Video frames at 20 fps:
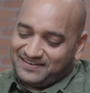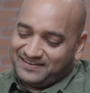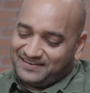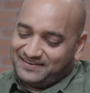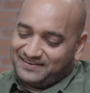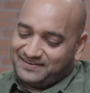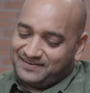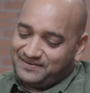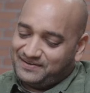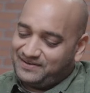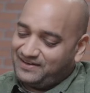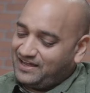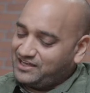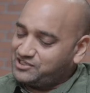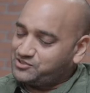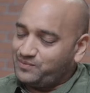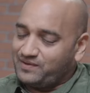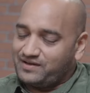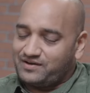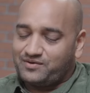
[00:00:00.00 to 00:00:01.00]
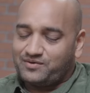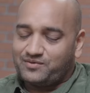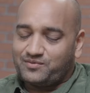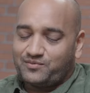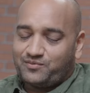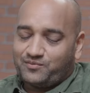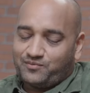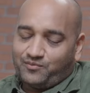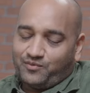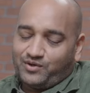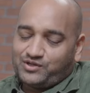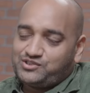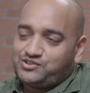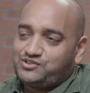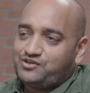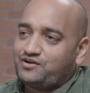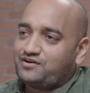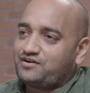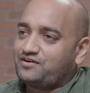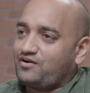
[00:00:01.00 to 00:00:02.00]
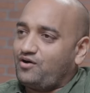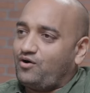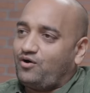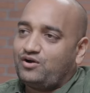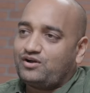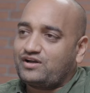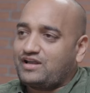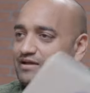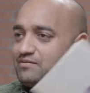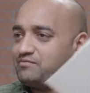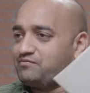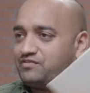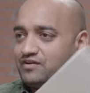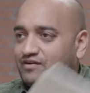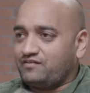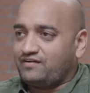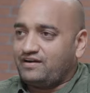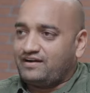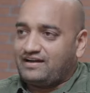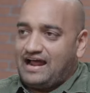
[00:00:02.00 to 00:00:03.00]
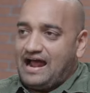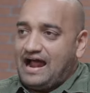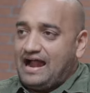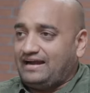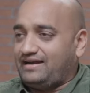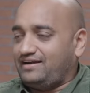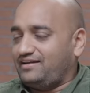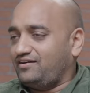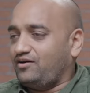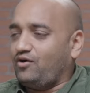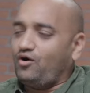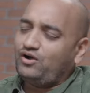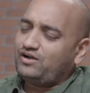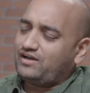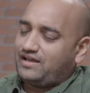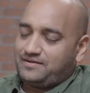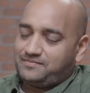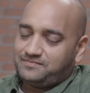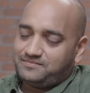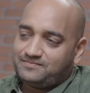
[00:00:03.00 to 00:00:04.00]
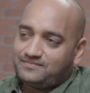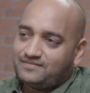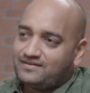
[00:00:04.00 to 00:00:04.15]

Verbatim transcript: uh, last one. What's your all-time favorite ad? All-time,